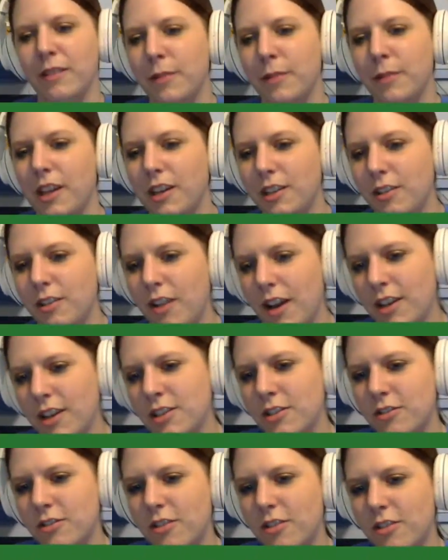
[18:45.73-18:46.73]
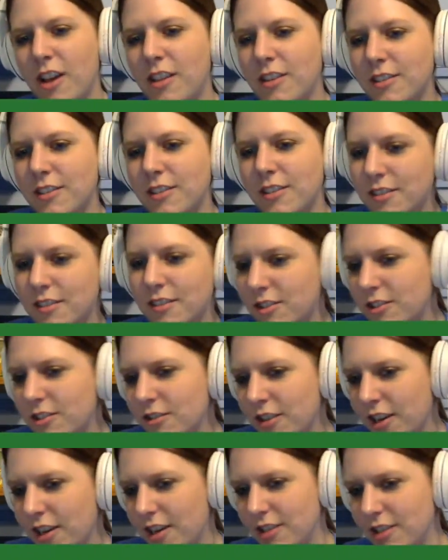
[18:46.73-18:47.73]
and be like, "You guys should try this
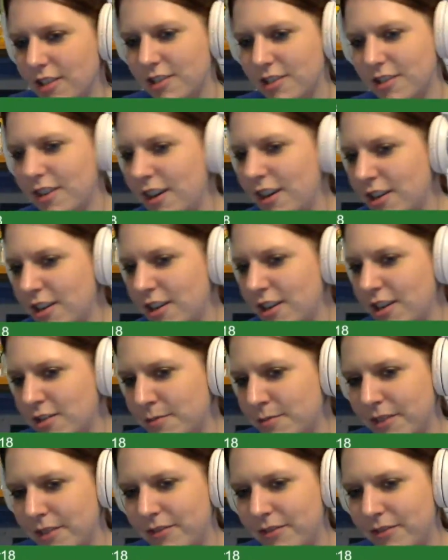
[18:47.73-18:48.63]
geocache. Cache me if you